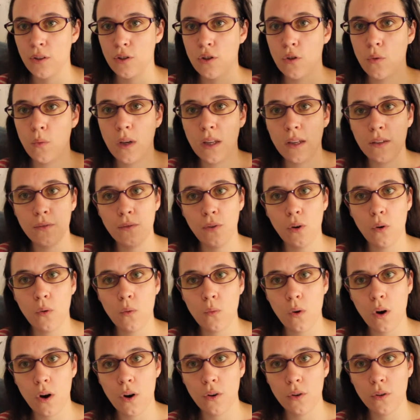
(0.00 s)
do it for
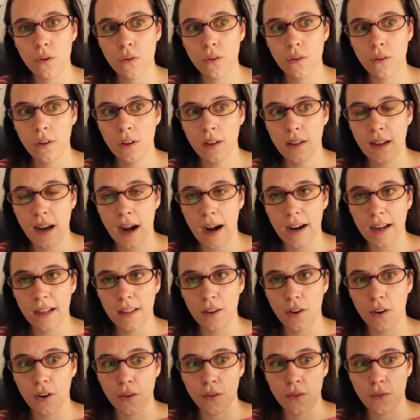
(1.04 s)
one
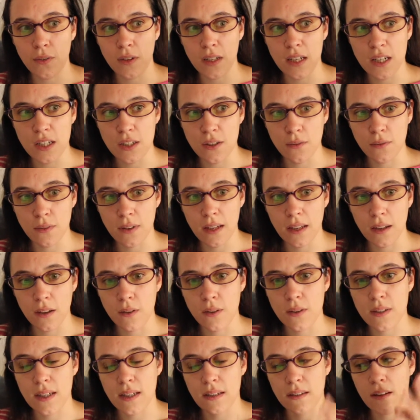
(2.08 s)
character and finish the
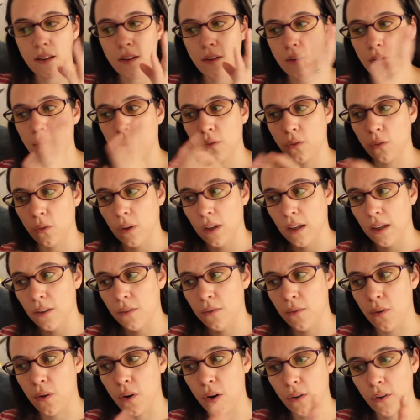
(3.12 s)
videos, and doing
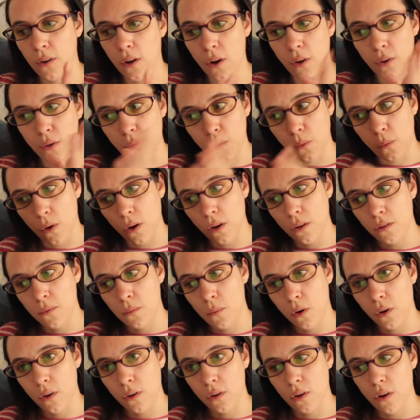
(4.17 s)
it for one
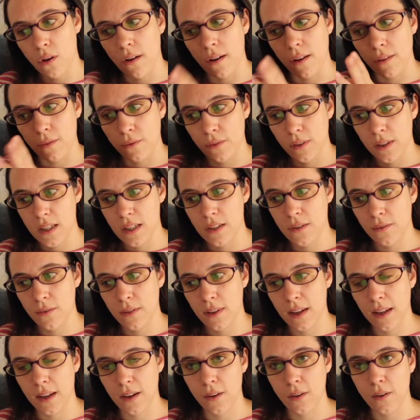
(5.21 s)
more doll and finish the
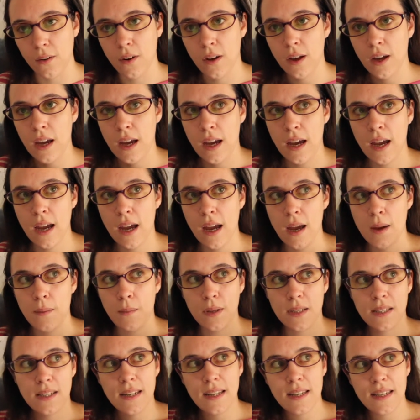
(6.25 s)
video.
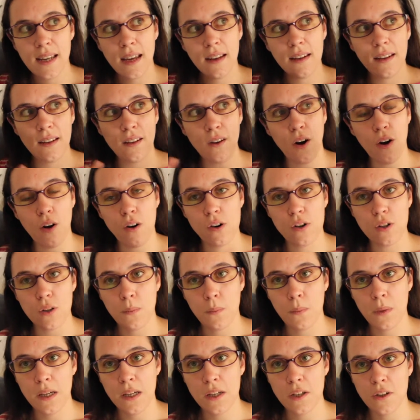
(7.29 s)
But since I did all
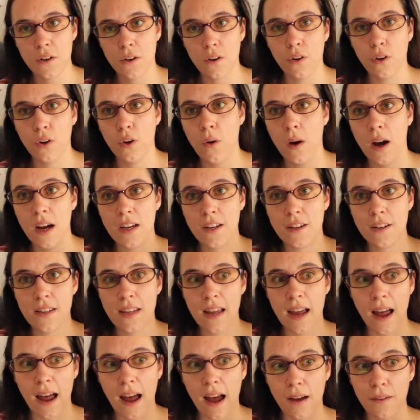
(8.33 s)
the picture, no, I
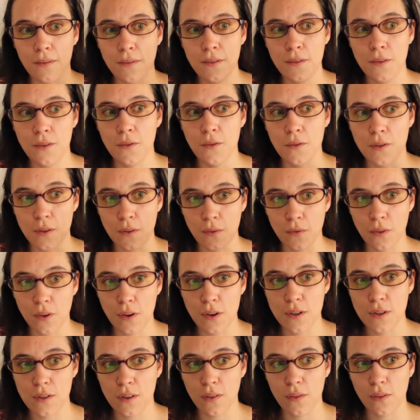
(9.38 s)
just have to do the
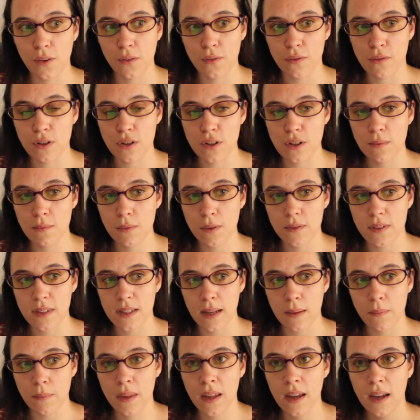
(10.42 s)
voiceover for some of
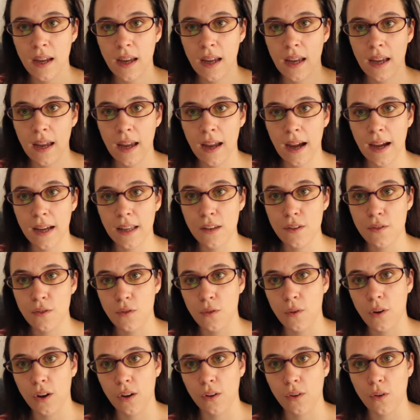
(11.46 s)
them,
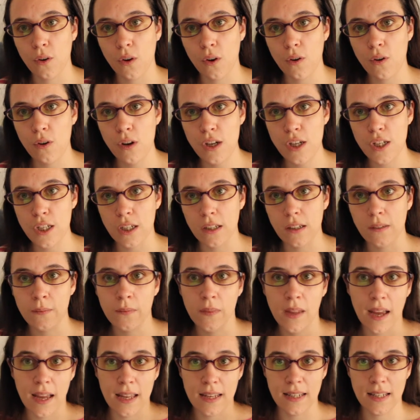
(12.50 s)
intro and conclusion,
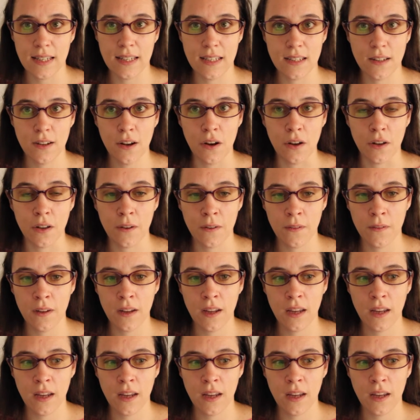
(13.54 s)
and that's done.